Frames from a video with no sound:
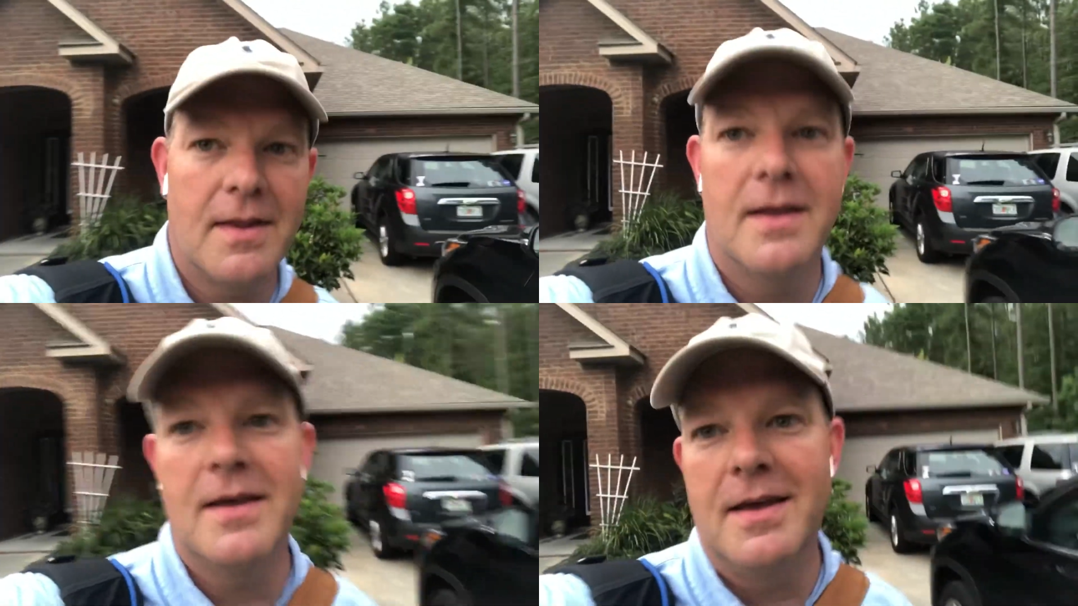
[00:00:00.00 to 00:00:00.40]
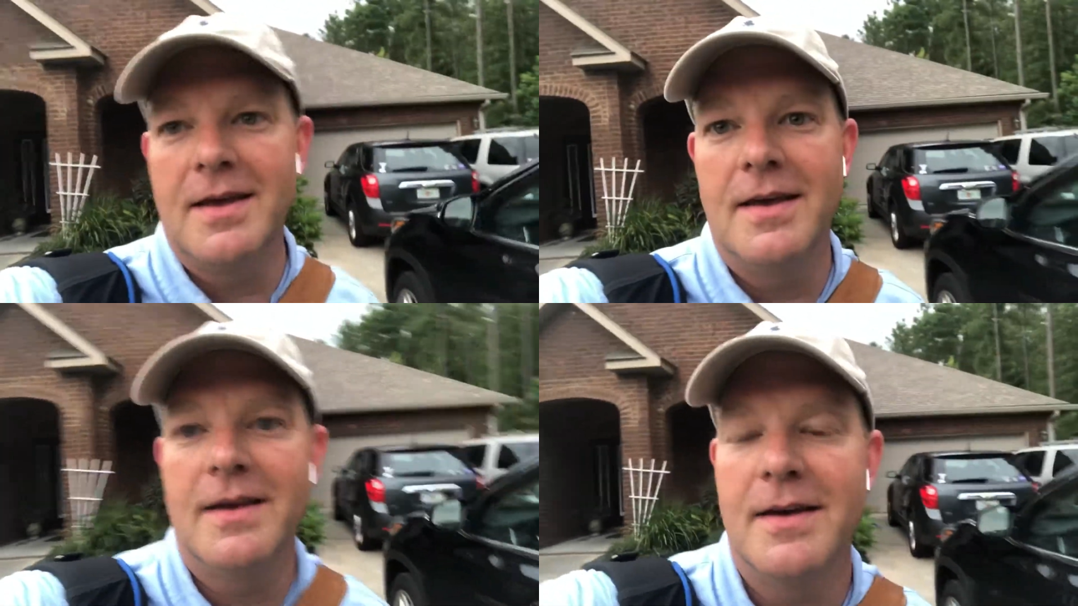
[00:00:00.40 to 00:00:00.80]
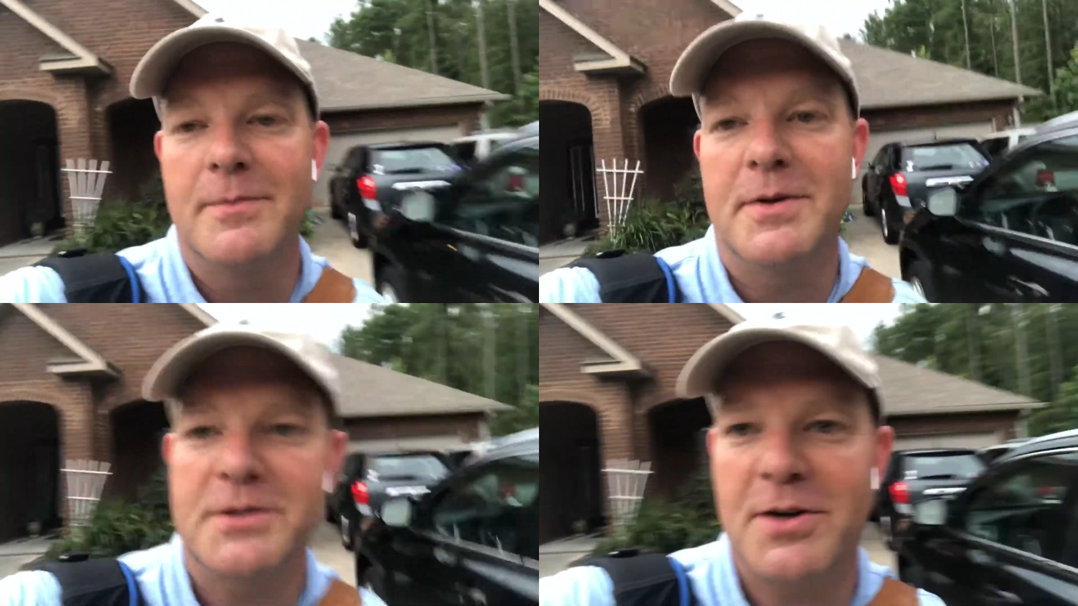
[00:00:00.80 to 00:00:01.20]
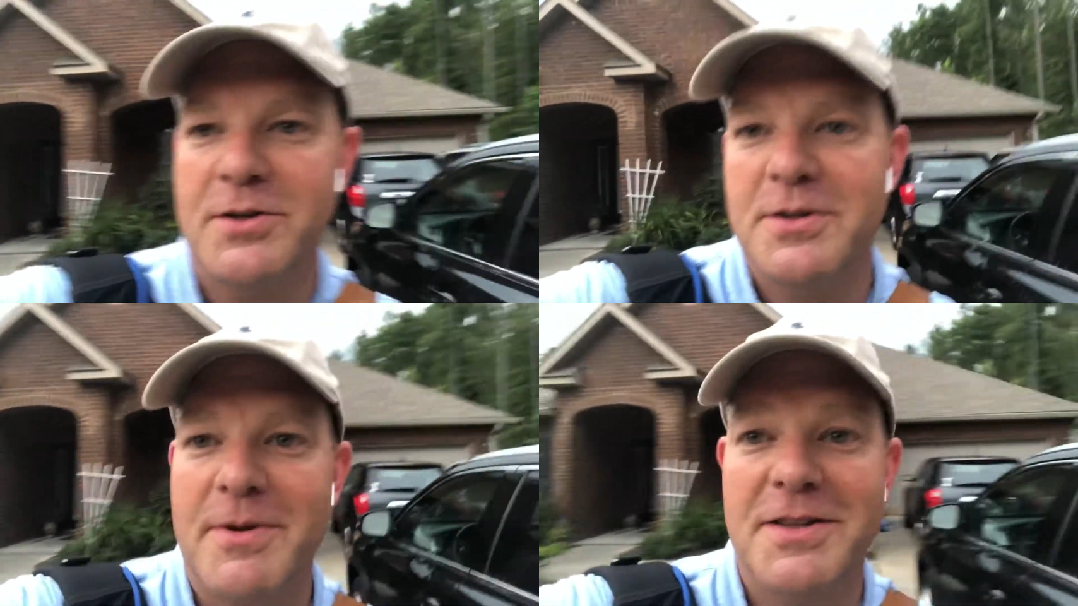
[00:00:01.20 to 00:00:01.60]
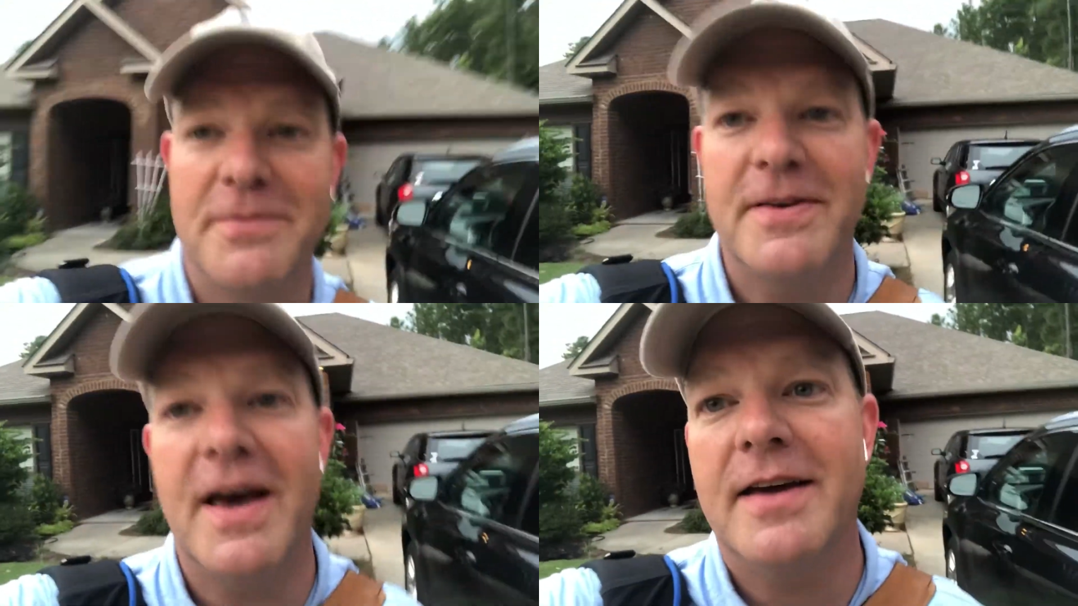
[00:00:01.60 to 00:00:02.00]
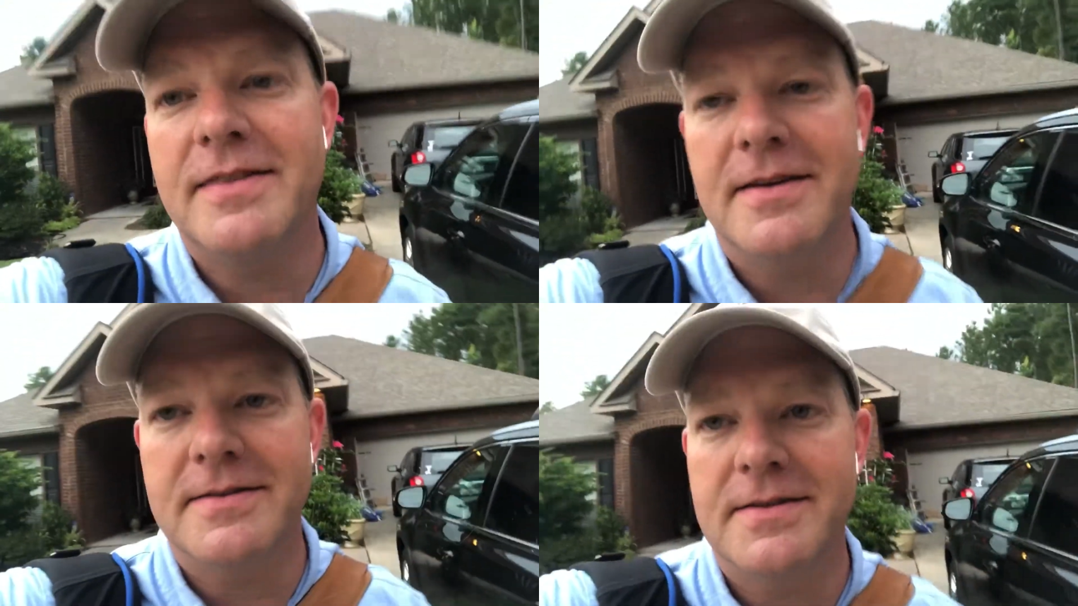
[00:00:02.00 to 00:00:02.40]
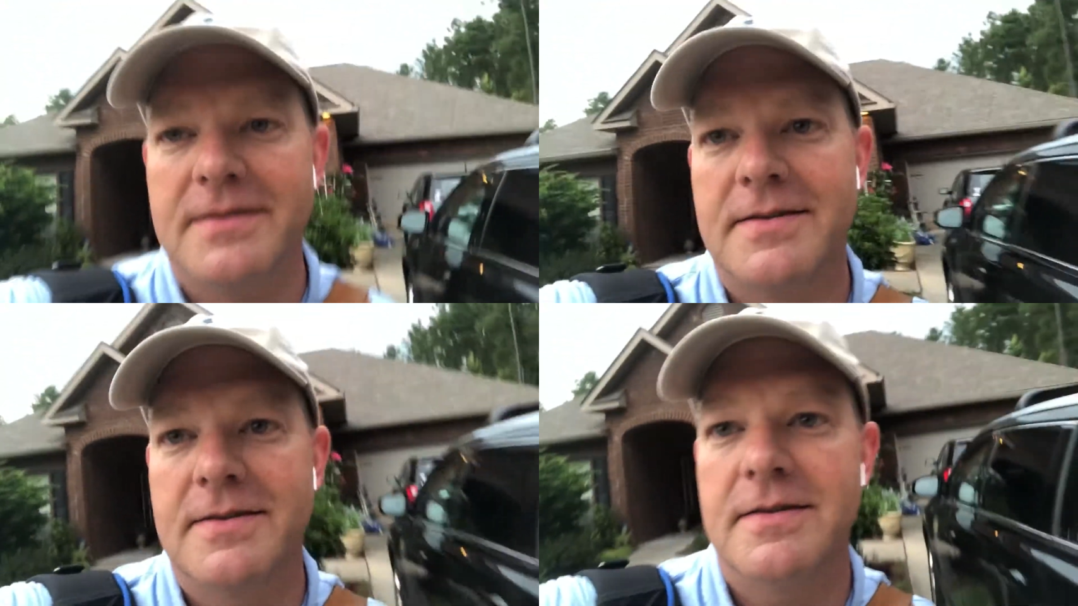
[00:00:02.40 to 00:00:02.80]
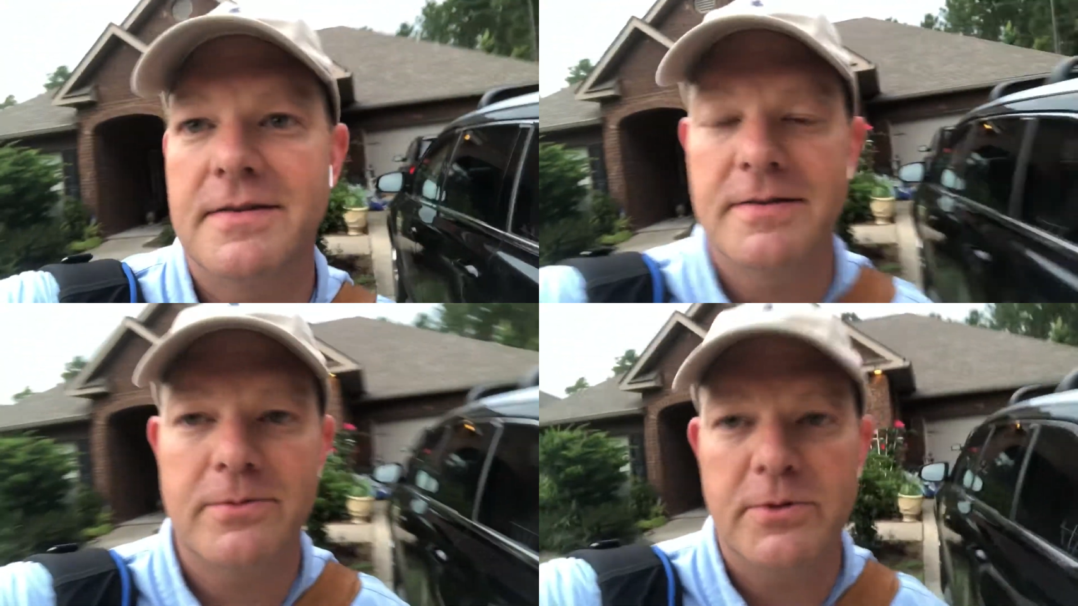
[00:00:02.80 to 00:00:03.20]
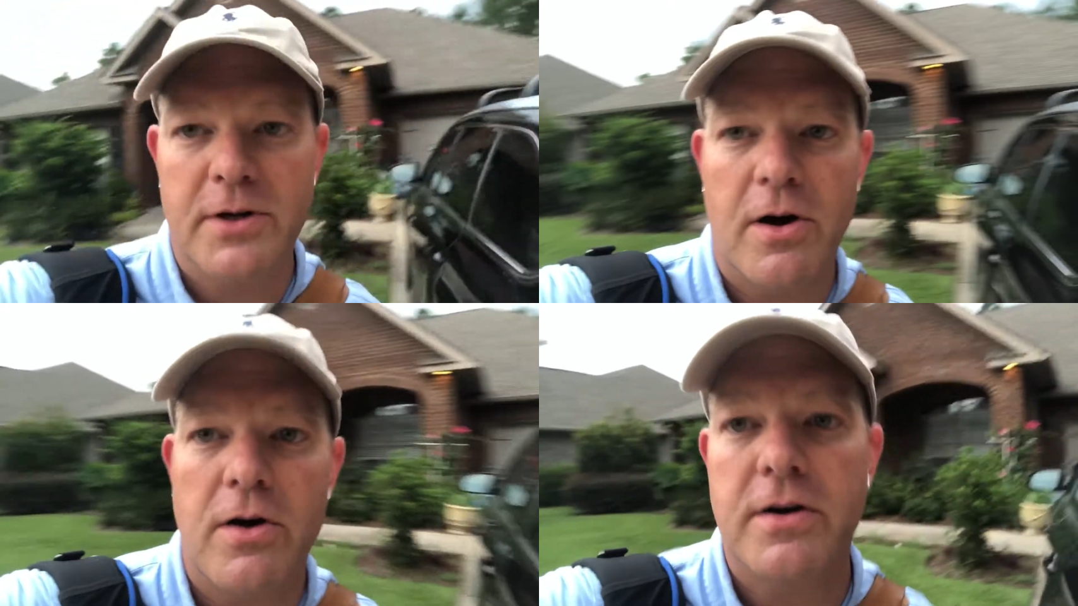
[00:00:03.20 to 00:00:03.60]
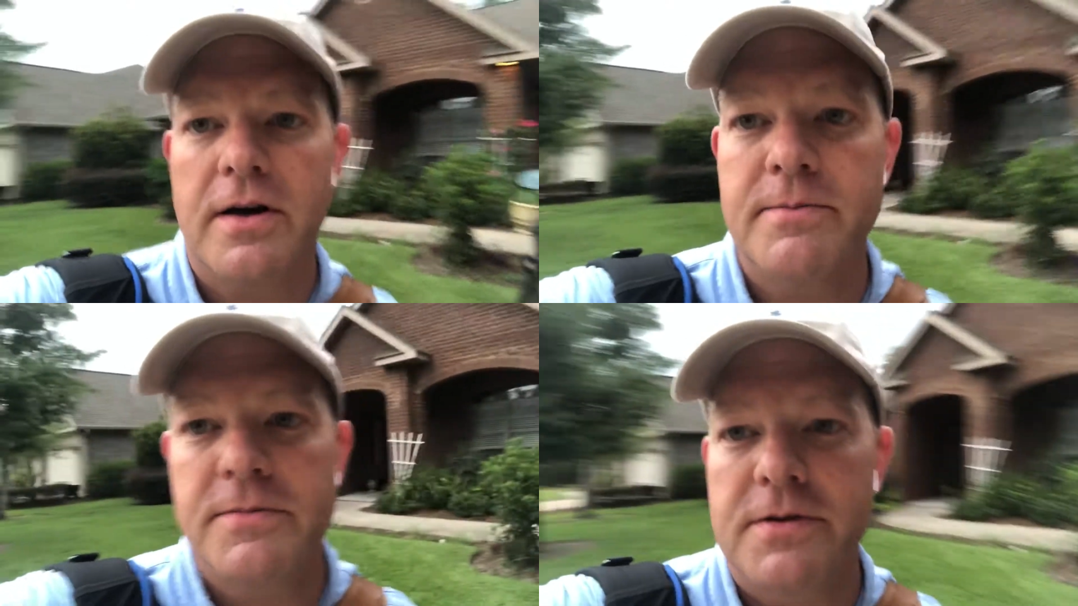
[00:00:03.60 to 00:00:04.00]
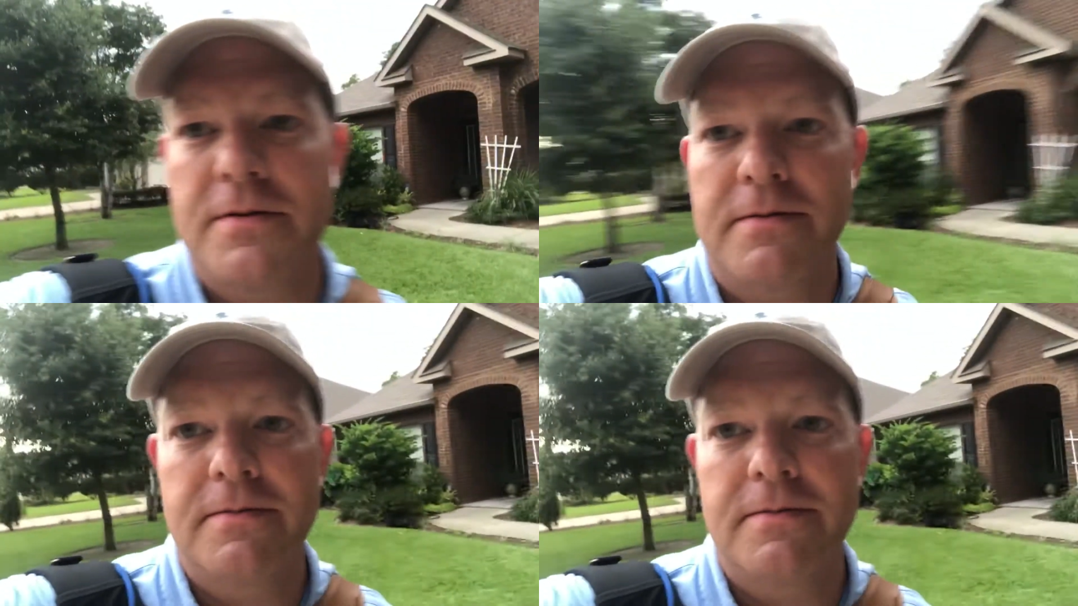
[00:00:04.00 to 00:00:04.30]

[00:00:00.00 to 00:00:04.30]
I'm gonna talk to you about the fact that when the call comes,